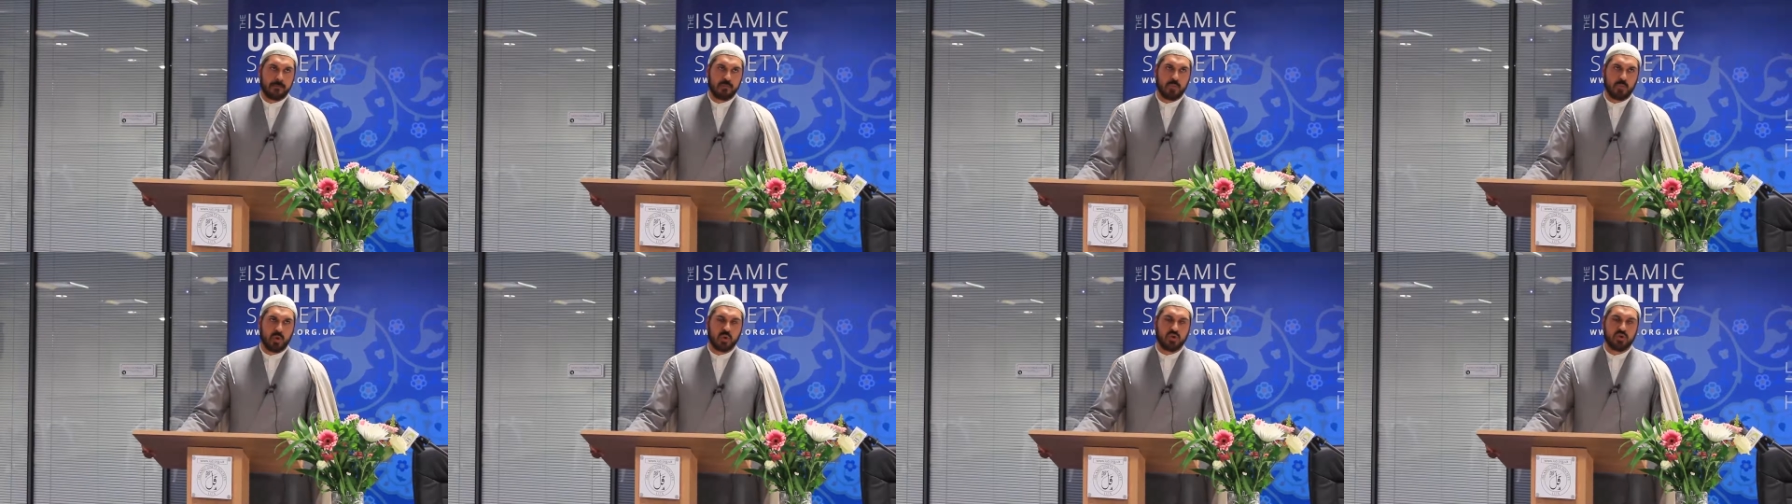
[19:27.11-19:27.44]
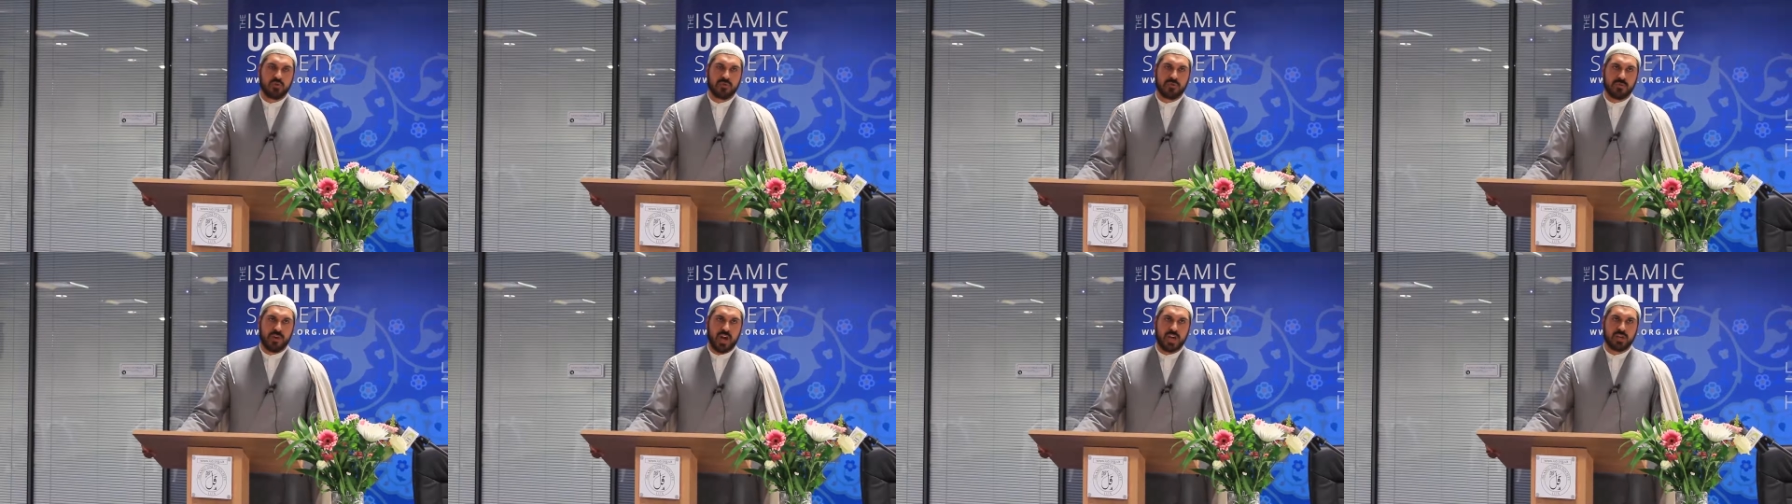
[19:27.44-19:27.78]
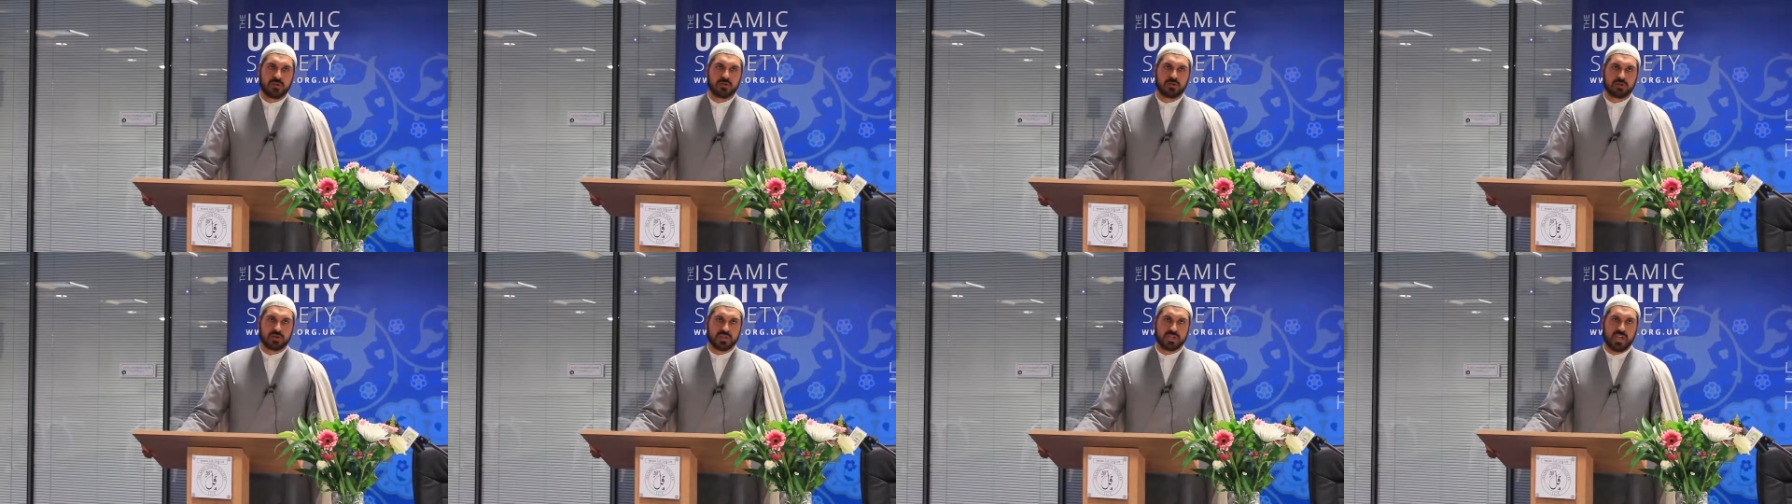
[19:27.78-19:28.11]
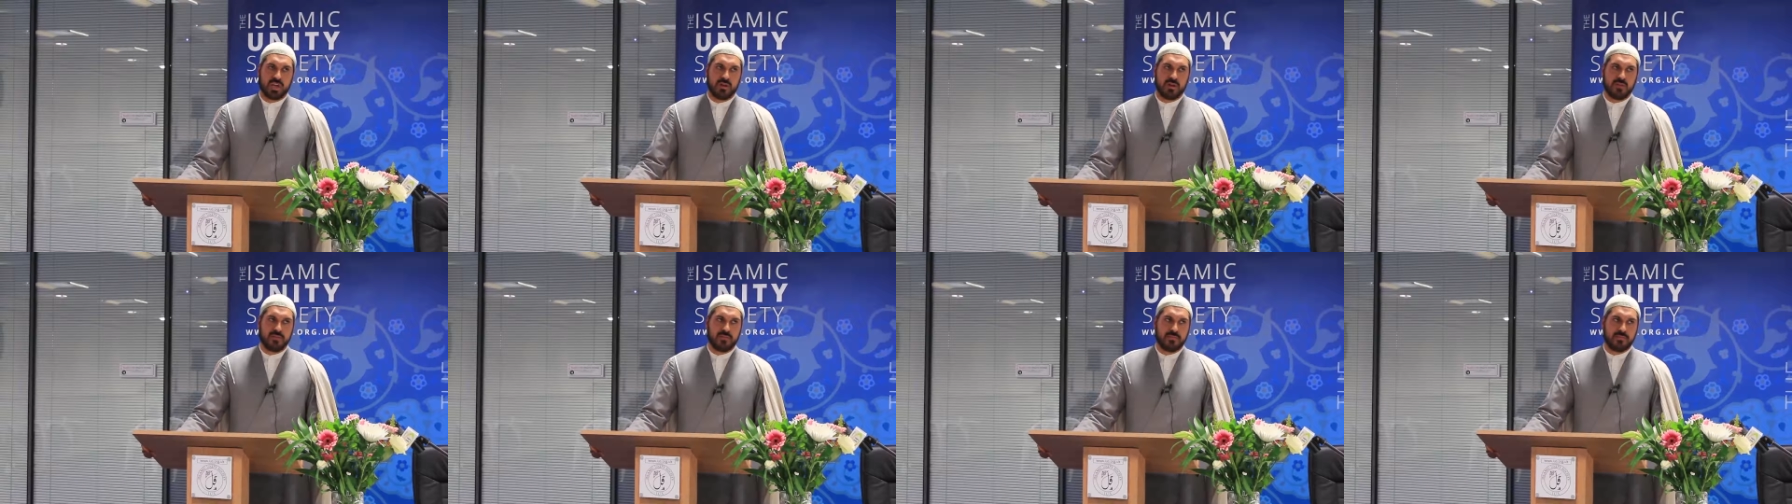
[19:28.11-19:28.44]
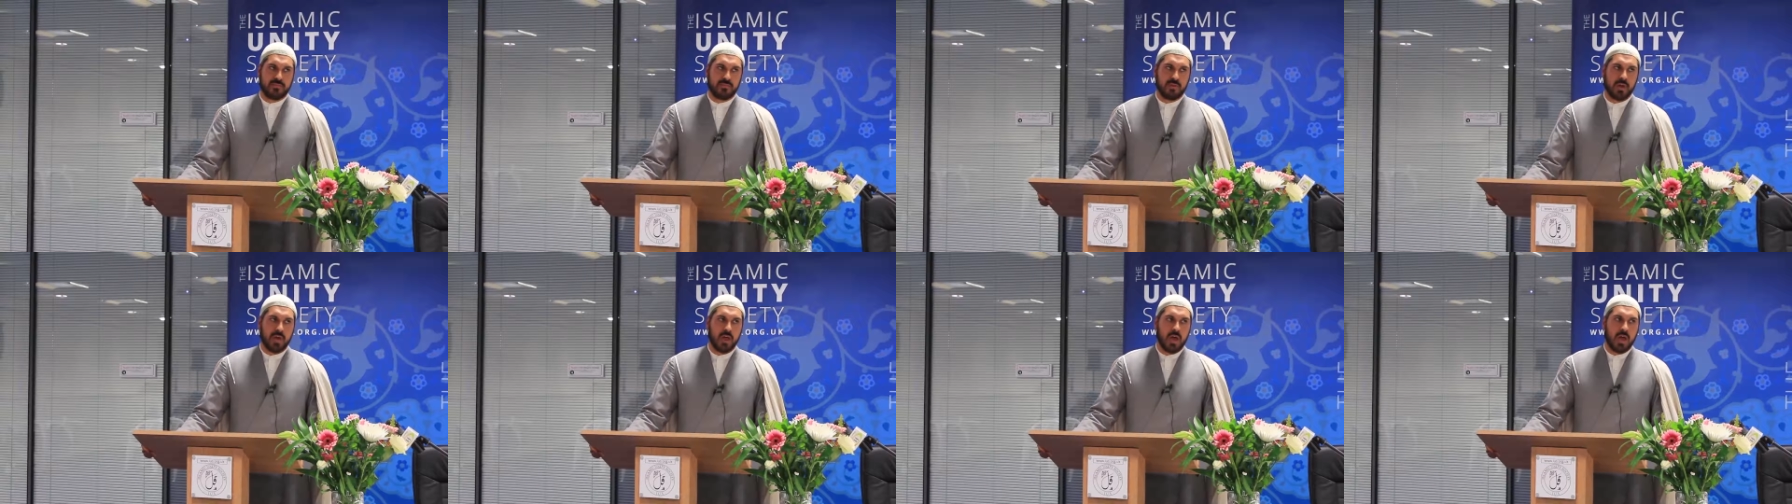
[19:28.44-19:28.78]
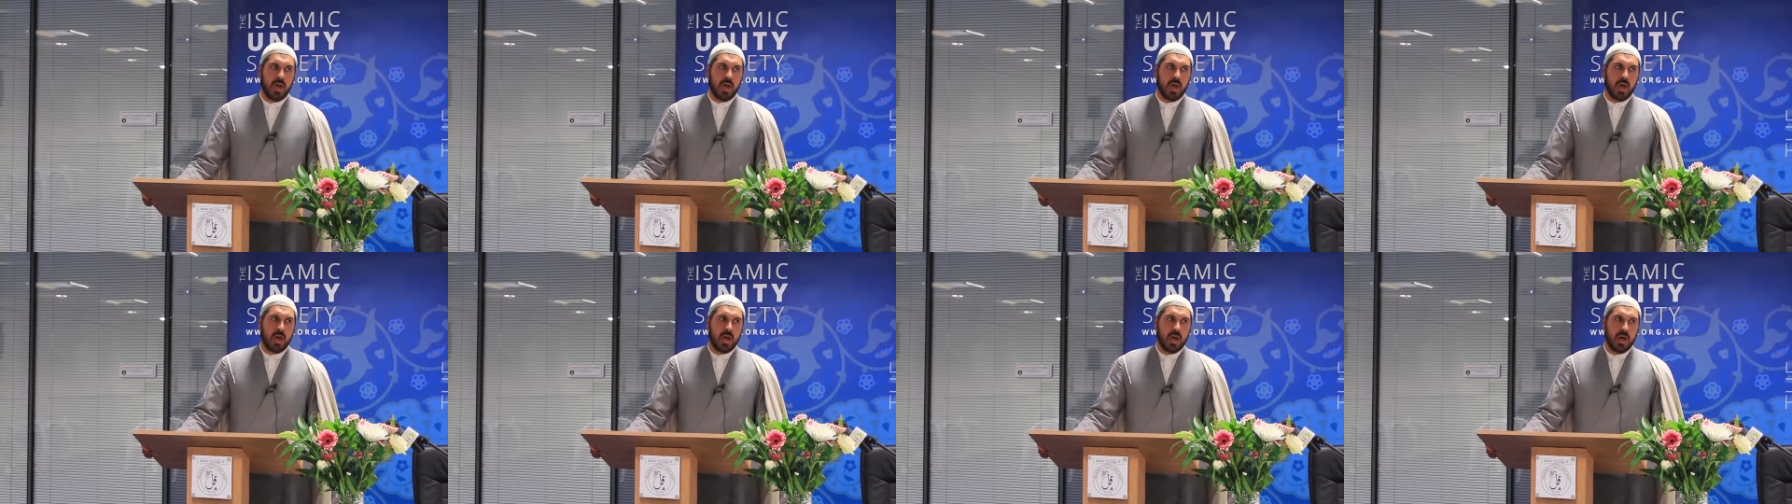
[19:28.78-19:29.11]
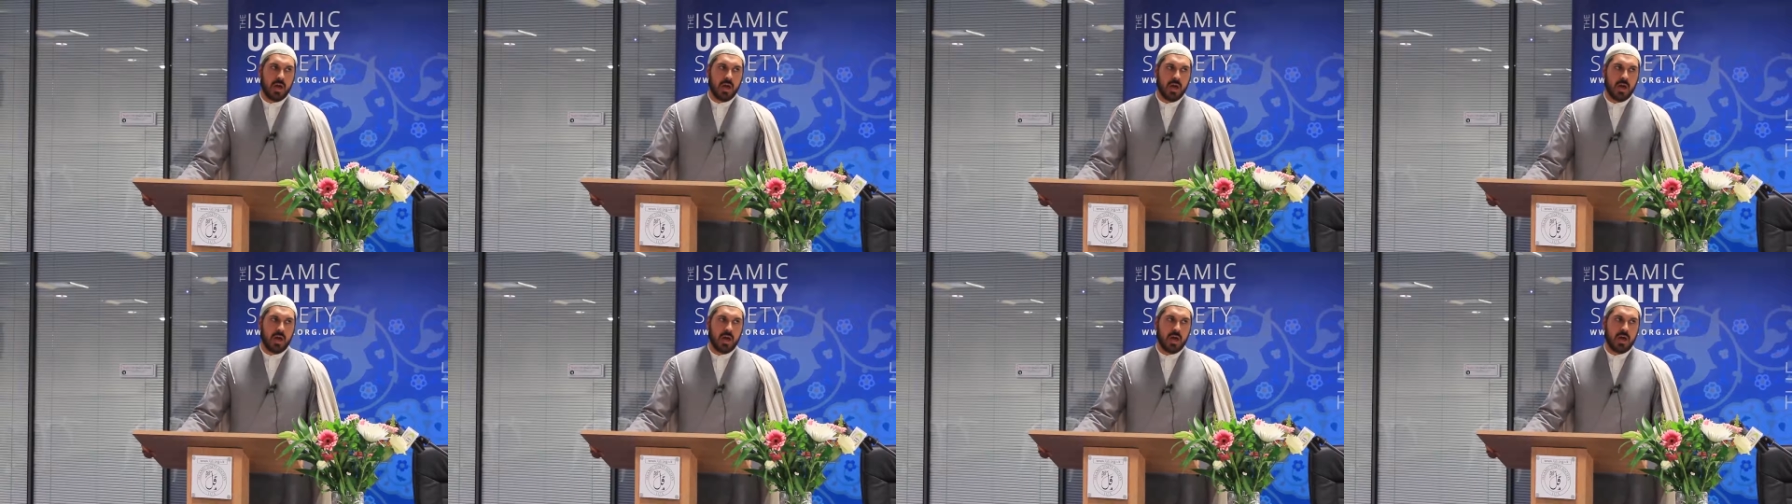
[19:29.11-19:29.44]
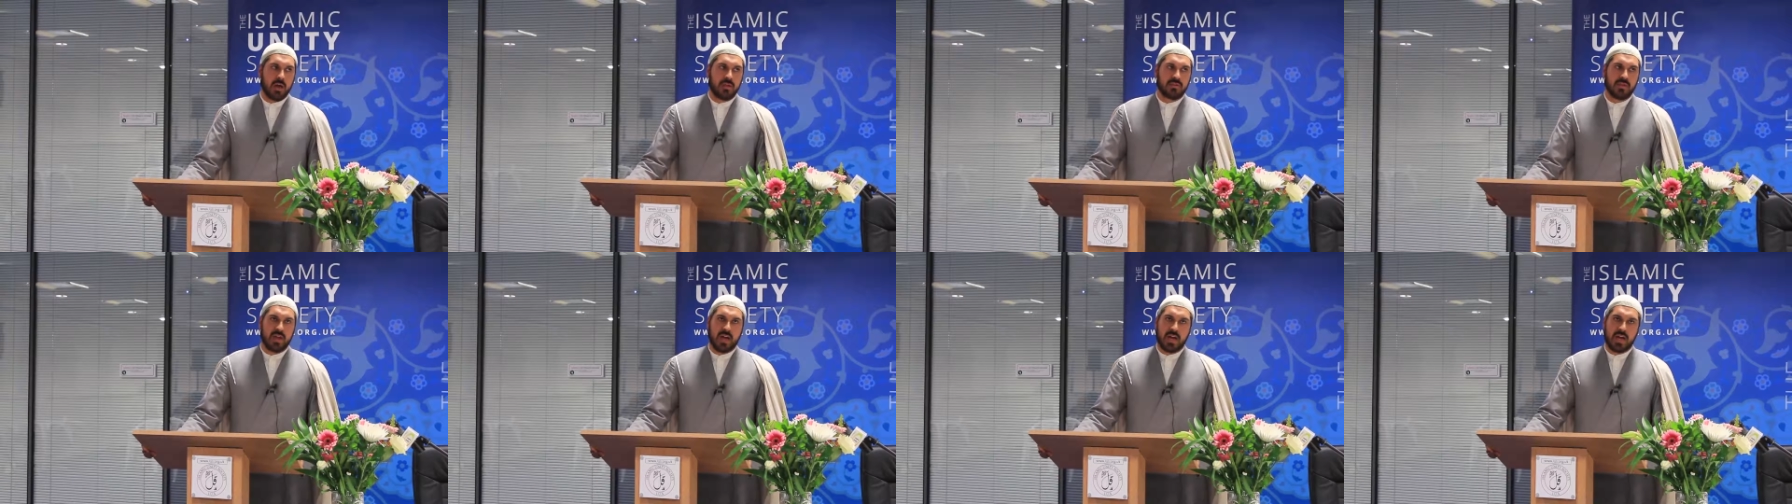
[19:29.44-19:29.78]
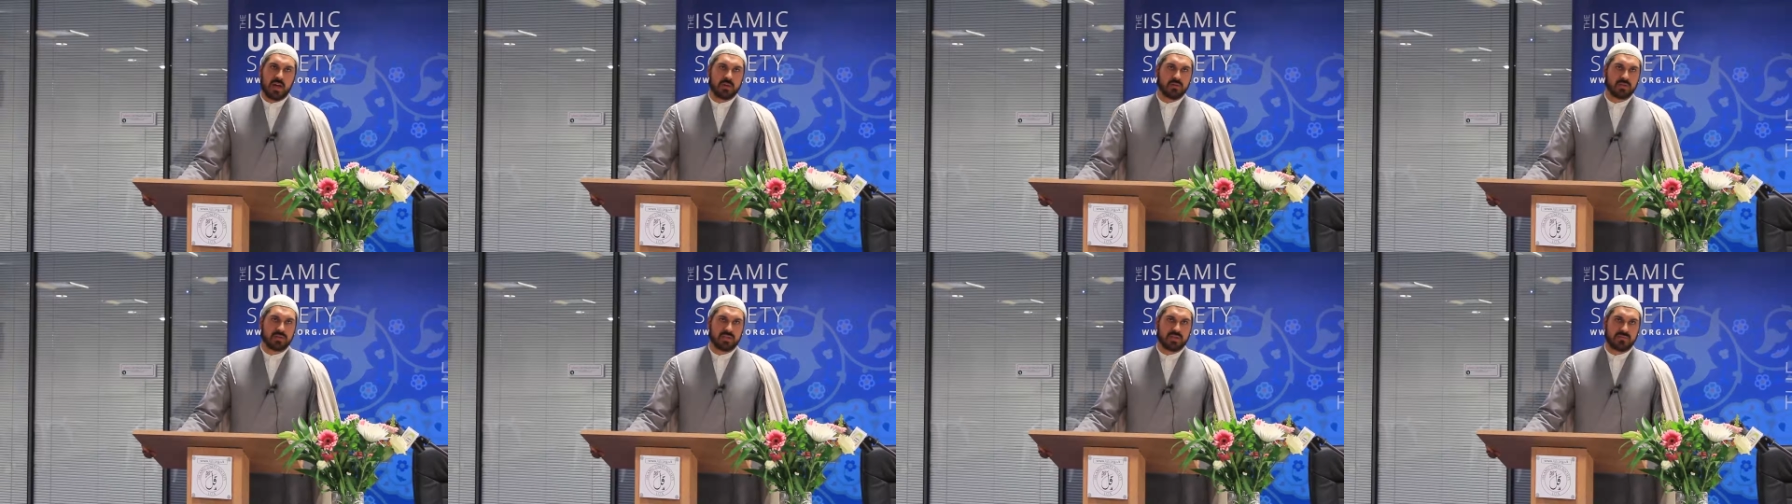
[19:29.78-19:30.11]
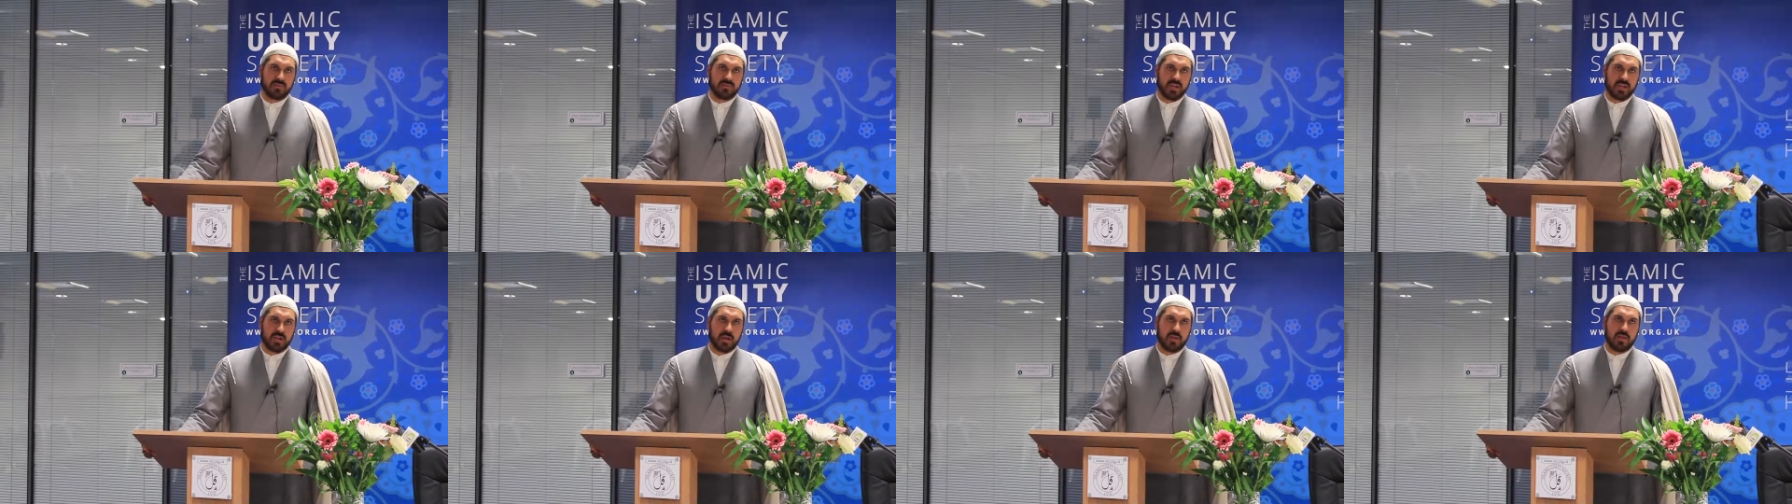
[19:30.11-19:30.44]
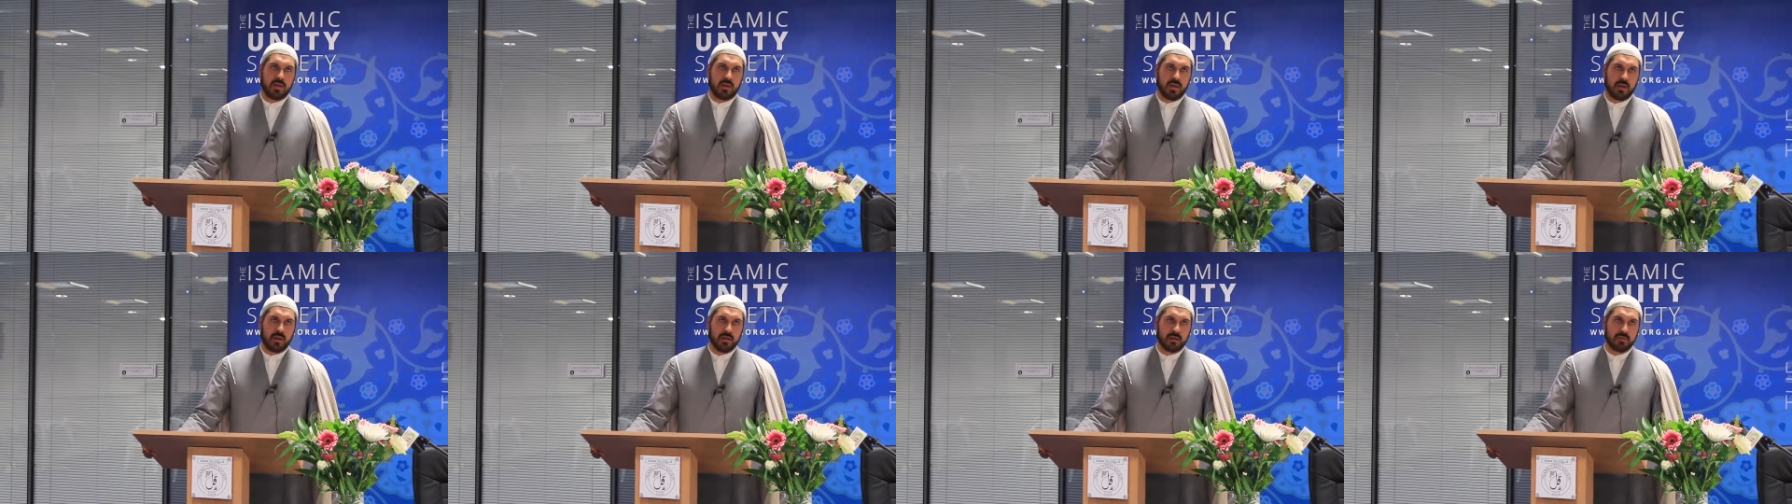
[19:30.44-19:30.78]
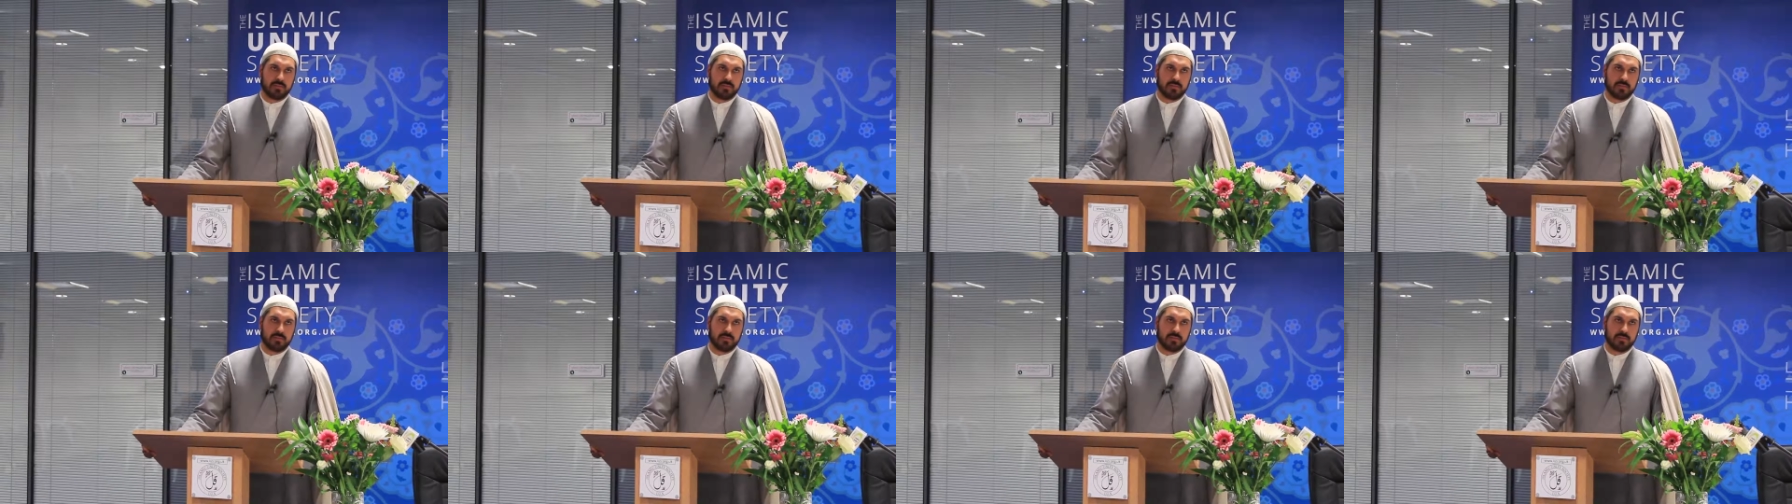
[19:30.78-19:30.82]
when you find yourself in the house of another.